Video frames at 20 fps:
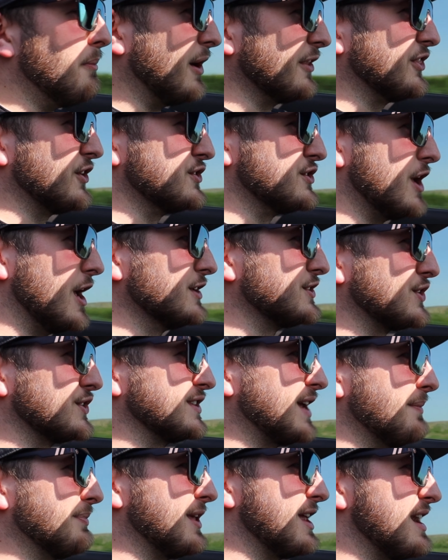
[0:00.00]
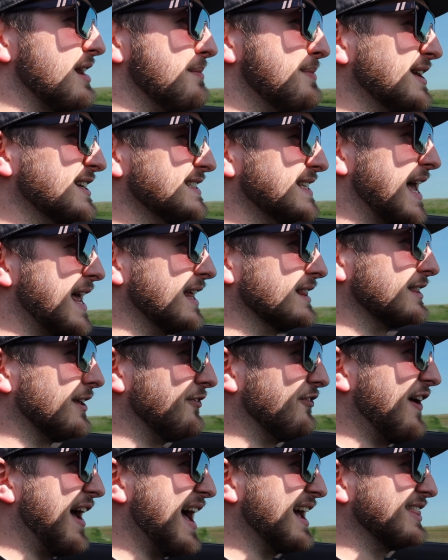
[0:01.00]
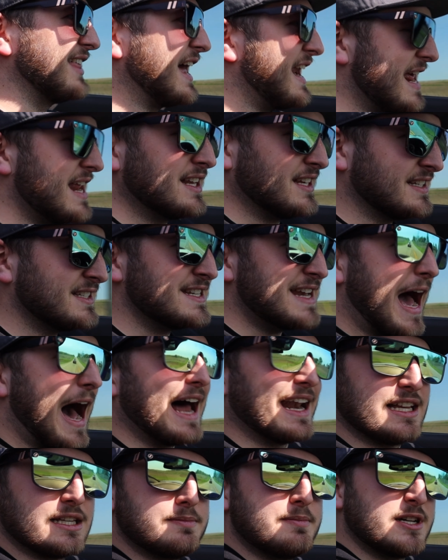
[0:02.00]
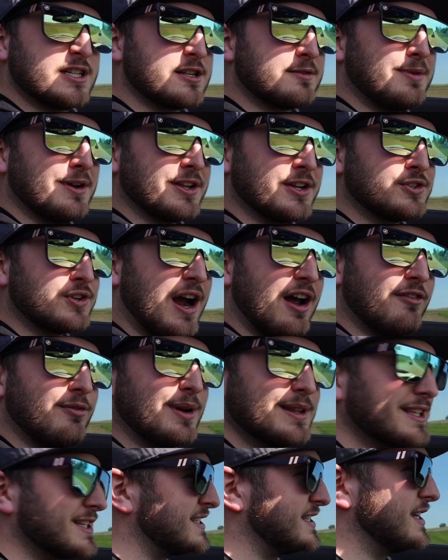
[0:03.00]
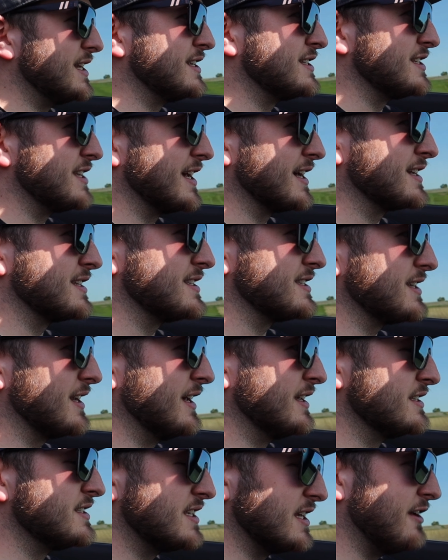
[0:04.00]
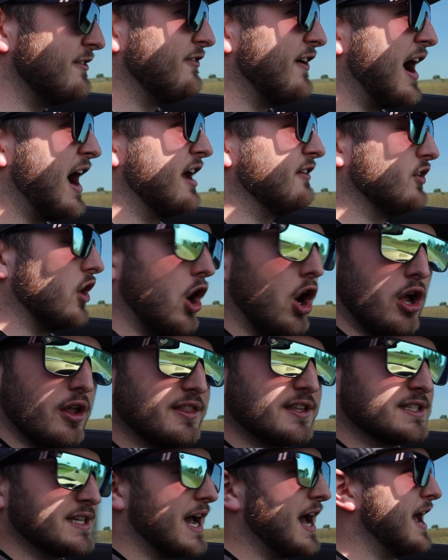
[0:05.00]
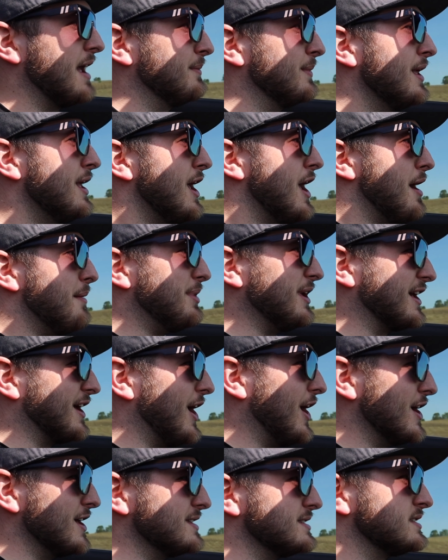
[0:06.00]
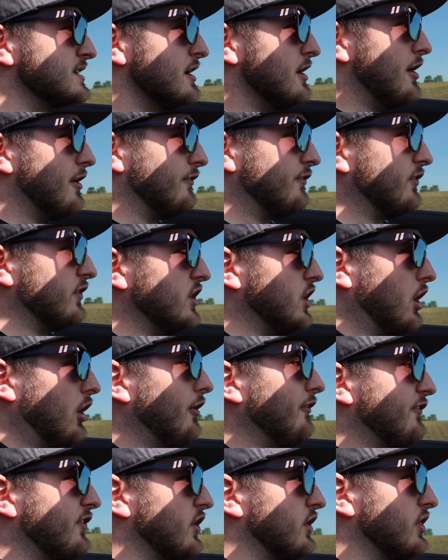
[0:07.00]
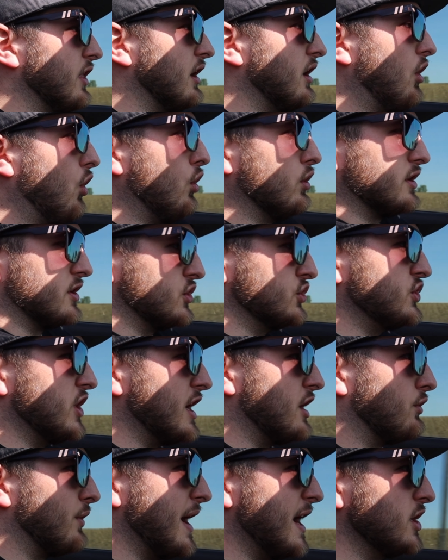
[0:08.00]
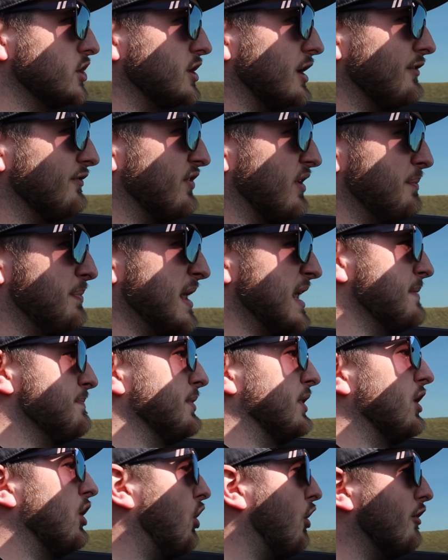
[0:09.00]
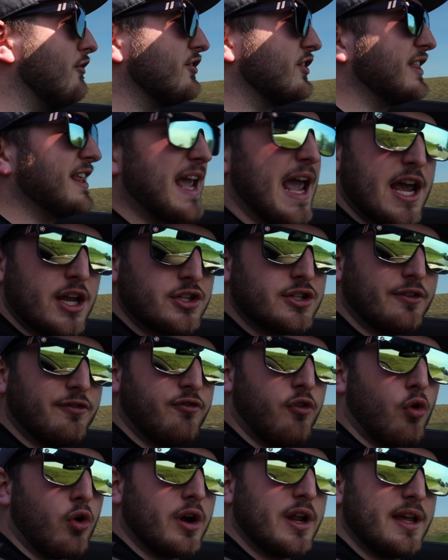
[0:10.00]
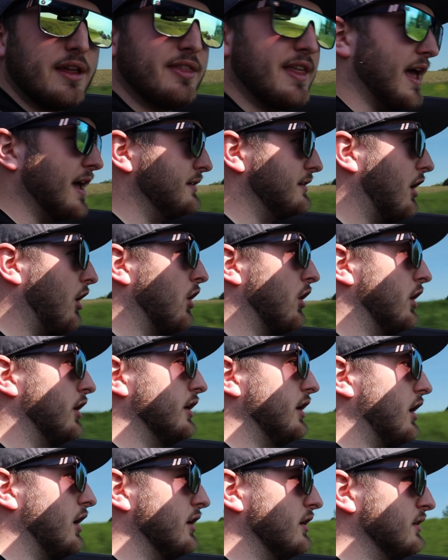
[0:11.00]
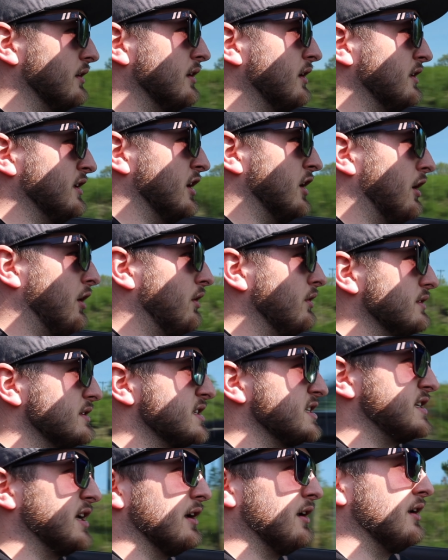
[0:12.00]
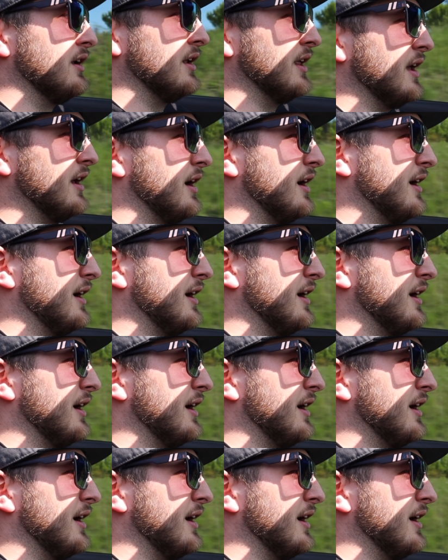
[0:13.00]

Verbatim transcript: But there's also something to be said at the fact that it is not as miserable to drive about the C6 and C5 all the time, because, you know, for the older generation, for people over the age of 40 that aren't, you know, still